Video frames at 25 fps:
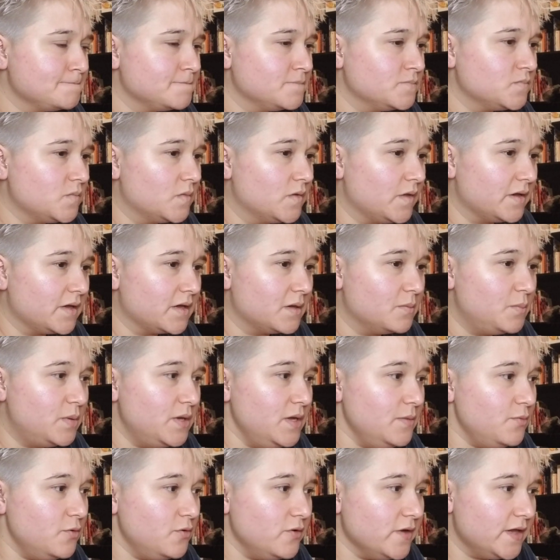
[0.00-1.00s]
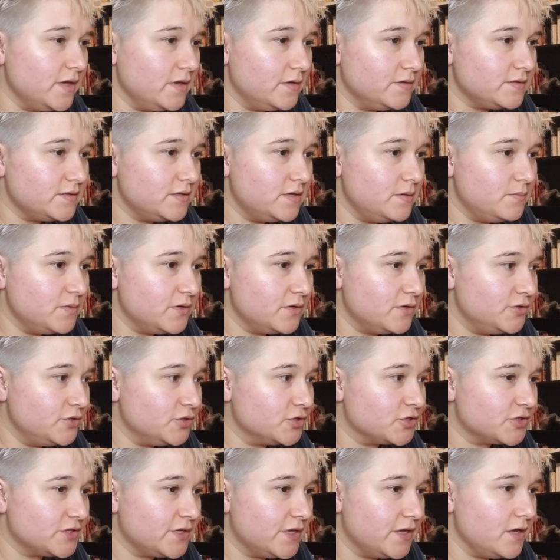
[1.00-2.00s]
like, and people can't seem to
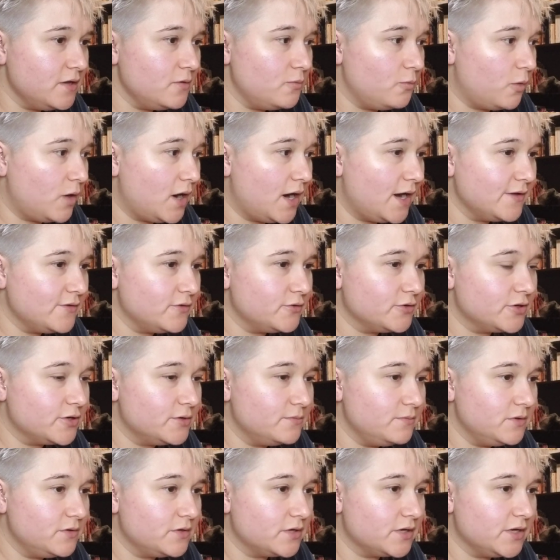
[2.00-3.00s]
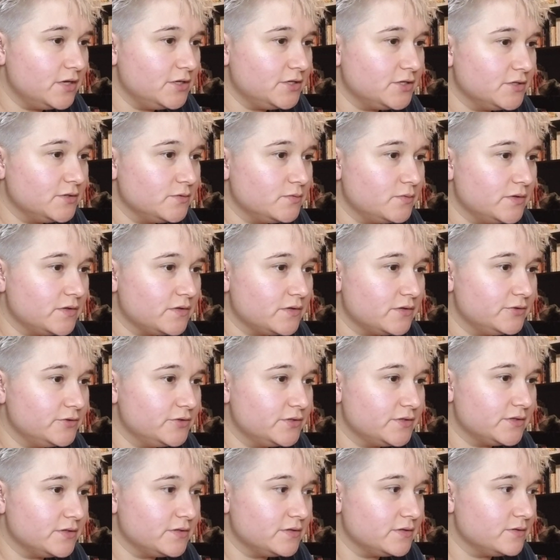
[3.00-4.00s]
understand why their communications with their
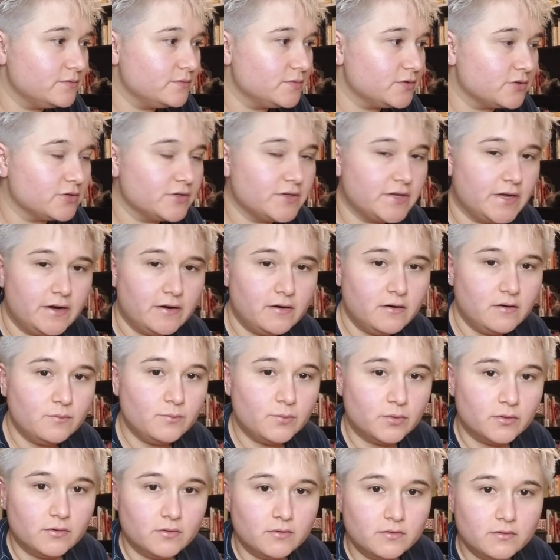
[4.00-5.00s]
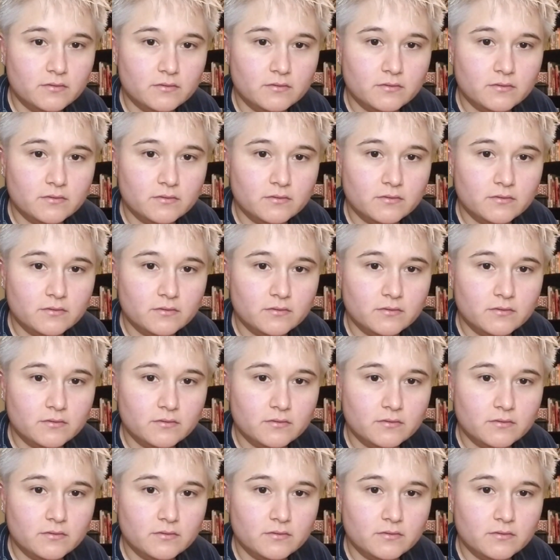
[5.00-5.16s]
systems are terrible.